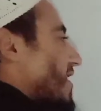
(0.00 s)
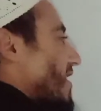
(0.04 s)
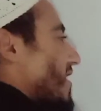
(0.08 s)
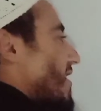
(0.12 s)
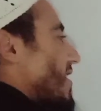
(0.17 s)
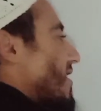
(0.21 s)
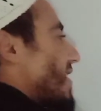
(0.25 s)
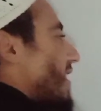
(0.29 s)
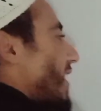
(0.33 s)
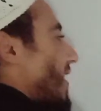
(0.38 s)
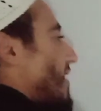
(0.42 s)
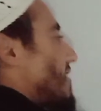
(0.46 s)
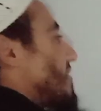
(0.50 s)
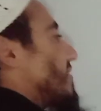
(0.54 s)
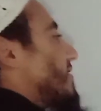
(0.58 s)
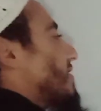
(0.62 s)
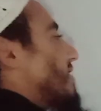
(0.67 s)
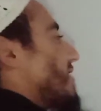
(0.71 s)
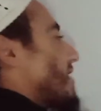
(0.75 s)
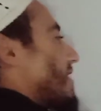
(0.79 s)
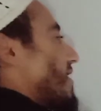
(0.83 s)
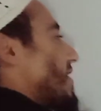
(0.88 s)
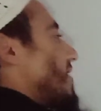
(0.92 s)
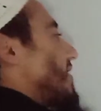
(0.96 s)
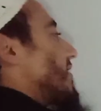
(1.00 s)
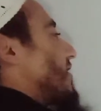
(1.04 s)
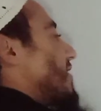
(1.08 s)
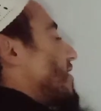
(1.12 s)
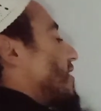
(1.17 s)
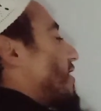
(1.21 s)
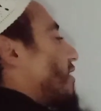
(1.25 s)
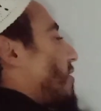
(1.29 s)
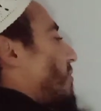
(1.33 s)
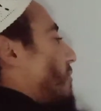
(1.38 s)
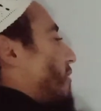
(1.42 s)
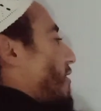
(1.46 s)
C, and
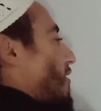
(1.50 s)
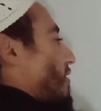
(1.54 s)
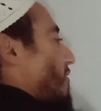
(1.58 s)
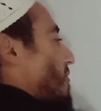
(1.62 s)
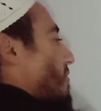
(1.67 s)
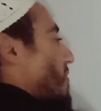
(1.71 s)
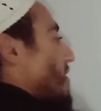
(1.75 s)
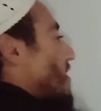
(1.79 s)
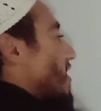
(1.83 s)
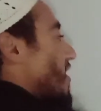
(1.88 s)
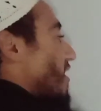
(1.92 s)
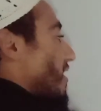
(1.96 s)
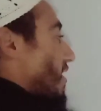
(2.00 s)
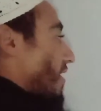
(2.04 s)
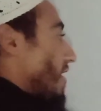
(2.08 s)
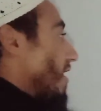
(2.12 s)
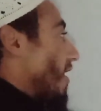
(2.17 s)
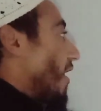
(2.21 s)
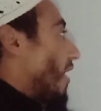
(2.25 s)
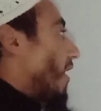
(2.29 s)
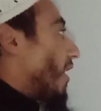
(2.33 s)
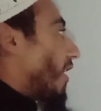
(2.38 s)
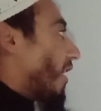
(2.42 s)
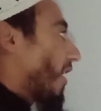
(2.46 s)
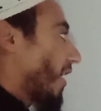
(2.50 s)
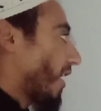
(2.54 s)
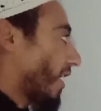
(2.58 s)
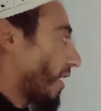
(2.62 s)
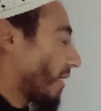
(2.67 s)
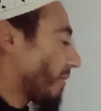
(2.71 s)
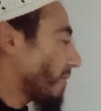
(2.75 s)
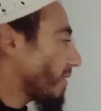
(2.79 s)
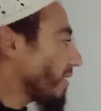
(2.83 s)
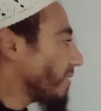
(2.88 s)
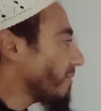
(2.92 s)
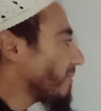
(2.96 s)
C command B.
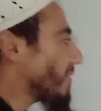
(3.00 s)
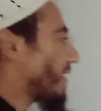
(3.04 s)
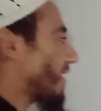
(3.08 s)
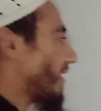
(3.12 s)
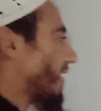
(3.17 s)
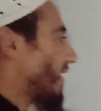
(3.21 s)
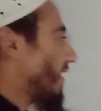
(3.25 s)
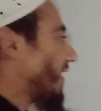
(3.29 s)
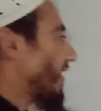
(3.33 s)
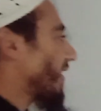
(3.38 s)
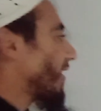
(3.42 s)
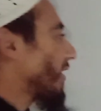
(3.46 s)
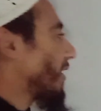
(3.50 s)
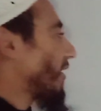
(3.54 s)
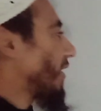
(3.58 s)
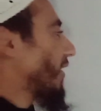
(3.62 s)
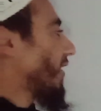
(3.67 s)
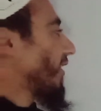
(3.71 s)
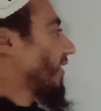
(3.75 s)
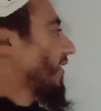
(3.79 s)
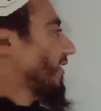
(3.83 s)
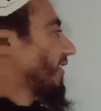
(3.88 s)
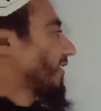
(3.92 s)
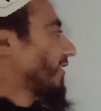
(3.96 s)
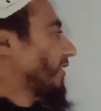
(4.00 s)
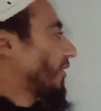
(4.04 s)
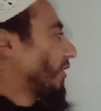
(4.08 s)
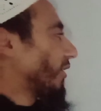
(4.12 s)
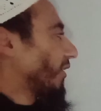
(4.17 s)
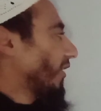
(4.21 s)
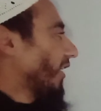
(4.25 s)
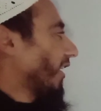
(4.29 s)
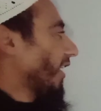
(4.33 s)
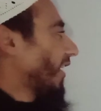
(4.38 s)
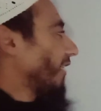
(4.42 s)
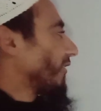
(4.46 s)
However,
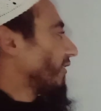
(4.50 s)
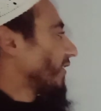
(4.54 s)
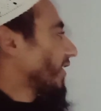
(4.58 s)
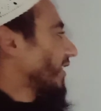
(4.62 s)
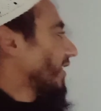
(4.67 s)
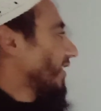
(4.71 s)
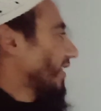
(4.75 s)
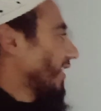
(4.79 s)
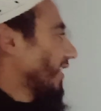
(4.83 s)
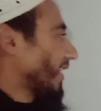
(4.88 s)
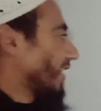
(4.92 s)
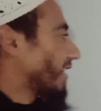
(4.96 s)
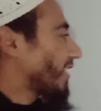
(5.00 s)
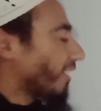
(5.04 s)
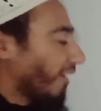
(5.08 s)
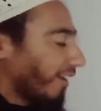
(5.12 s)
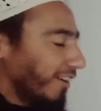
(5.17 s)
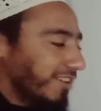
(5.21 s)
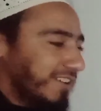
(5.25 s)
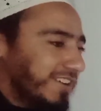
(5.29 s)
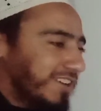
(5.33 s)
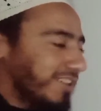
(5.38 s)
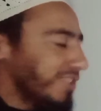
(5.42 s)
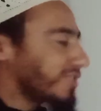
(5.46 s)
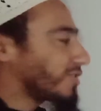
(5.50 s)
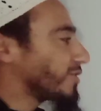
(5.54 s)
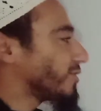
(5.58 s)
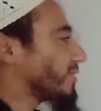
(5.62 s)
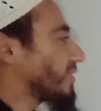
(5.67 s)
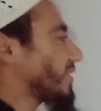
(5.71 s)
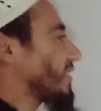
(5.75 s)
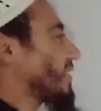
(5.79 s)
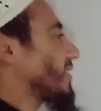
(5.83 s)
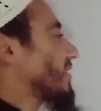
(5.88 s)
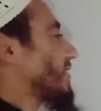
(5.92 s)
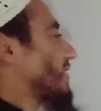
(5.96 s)
according
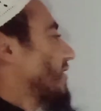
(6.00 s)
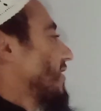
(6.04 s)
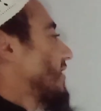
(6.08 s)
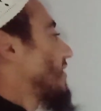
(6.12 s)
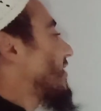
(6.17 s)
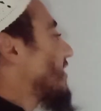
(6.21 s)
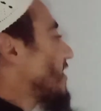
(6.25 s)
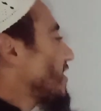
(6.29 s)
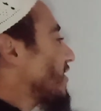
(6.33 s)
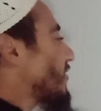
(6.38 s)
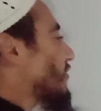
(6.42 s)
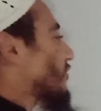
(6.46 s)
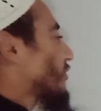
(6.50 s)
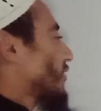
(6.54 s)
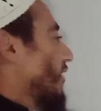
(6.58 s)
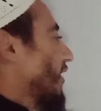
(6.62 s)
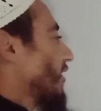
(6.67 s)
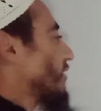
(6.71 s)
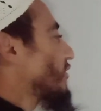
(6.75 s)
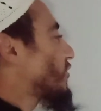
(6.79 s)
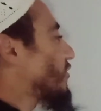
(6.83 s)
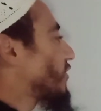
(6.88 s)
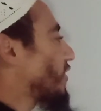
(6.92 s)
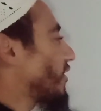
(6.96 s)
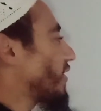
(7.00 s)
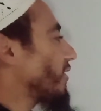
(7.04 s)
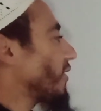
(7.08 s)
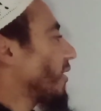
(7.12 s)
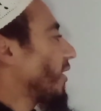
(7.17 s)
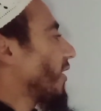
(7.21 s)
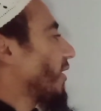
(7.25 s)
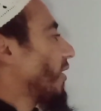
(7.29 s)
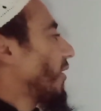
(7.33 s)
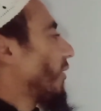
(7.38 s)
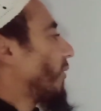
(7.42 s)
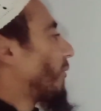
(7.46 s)
to this C
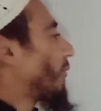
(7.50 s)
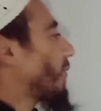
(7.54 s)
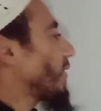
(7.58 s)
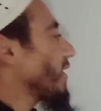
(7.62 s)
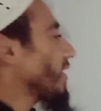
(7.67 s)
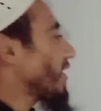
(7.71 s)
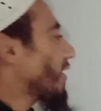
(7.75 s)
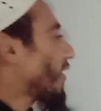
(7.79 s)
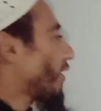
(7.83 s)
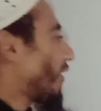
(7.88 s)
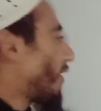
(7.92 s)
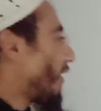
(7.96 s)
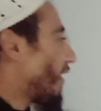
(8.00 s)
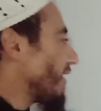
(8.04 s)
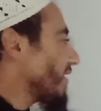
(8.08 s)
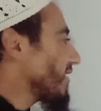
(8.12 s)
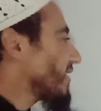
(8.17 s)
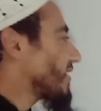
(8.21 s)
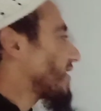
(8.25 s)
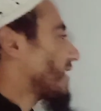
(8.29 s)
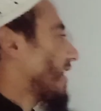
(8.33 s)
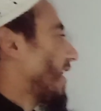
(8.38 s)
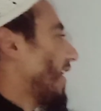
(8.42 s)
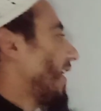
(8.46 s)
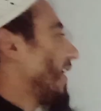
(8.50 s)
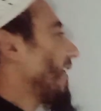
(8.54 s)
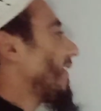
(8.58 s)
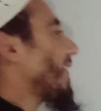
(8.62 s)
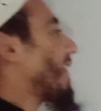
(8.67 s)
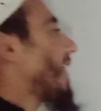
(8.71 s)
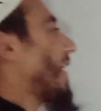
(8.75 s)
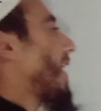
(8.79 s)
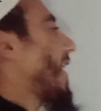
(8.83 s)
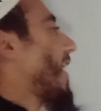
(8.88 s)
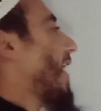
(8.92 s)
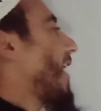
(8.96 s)
structure, we can't
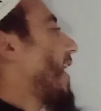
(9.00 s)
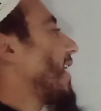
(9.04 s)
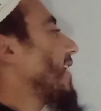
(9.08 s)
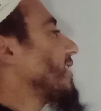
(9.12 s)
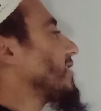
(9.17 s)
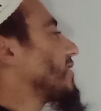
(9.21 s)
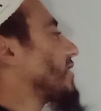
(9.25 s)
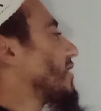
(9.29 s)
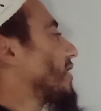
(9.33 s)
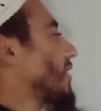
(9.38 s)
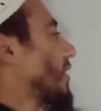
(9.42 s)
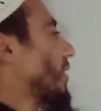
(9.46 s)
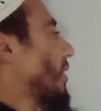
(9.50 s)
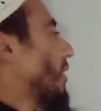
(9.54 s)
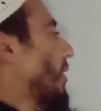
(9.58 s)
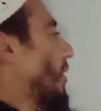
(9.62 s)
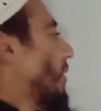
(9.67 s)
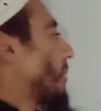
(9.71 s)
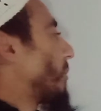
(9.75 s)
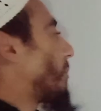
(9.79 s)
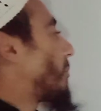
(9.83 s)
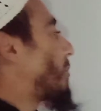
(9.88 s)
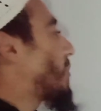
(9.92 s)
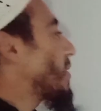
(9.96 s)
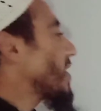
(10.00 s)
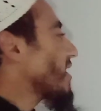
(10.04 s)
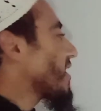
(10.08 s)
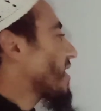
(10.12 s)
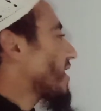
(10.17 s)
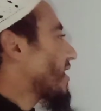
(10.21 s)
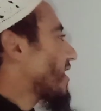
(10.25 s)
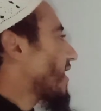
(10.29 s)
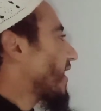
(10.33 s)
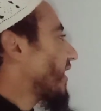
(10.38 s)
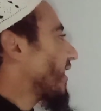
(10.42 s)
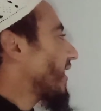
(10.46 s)
say that B,
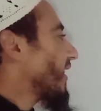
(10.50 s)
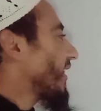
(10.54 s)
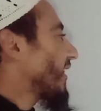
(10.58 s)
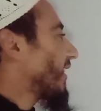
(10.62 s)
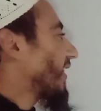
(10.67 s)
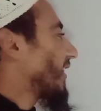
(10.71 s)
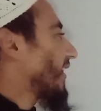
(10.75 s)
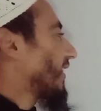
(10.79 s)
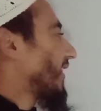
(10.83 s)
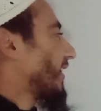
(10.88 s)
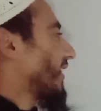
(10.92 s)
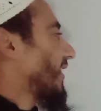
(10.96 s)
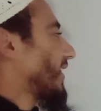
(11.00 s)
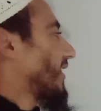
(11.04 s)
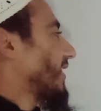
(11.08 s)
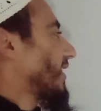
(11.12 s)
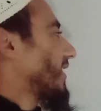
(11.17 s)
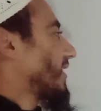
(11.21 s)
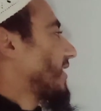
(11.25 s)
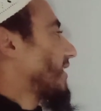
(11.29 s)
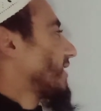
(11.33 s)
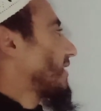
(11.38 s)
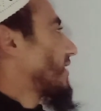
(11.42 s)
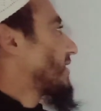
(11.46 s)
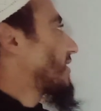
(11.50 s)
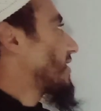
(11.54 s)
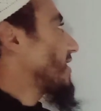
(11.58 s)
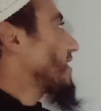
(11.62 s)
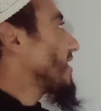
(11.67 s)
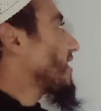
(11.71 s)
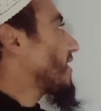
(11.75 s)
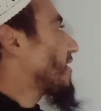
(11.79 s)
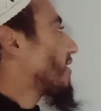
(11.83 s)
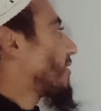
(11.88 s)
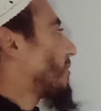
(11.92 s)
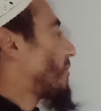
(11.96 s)

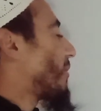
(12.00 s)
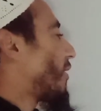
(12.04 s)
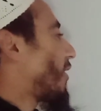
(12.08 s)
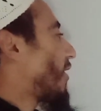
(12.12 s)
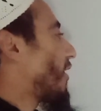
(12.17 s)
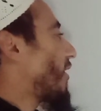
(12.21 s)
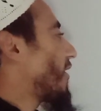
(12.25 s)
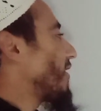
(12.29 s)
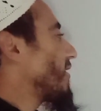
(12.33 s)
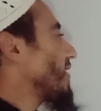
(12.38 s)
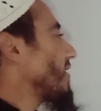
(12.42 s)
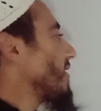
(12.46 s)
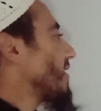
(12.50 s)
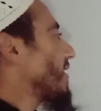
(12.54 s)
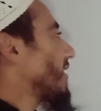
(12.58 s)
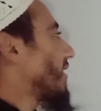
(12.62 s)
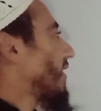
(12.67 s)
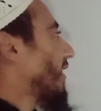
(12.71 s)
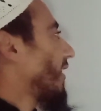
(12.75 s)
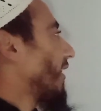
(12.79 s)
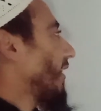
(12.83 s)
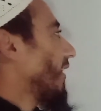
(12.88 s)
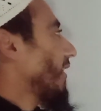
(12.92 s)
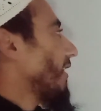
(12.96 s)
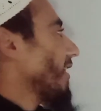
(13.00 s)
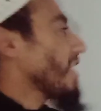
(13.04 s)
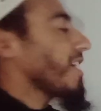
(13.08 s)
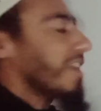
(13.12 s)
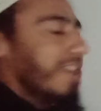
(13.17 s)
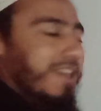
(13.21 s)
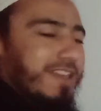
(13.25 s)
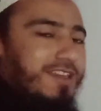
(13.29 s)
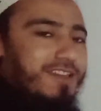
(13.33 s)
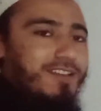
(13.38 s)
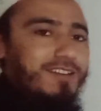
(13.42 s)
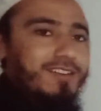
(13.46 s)
C command
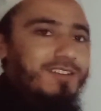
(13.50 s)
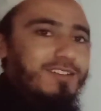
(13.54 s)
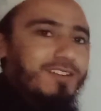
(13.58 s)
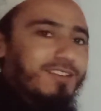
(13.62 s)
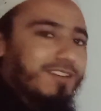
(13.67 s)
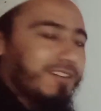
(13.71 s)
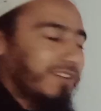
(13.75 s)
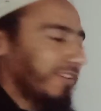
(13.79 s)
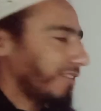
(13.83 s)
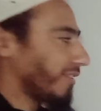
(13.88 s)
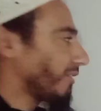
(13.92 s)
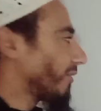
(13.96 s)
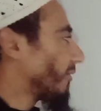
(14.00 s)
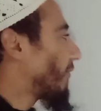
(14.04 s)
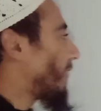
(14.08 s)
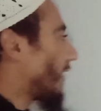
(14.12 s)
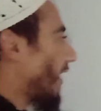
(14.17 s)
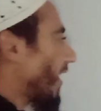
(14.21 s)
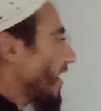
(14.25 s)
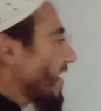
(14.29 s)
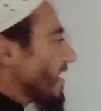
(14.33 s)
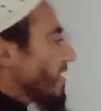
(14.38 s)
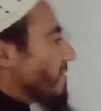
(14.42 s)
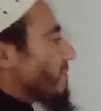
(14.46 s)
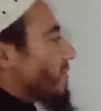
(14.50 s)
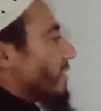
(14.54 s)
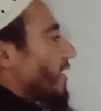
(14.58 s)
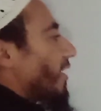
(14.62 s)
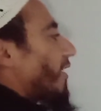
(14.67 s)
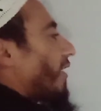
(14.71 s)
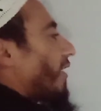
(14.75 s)
A. Why?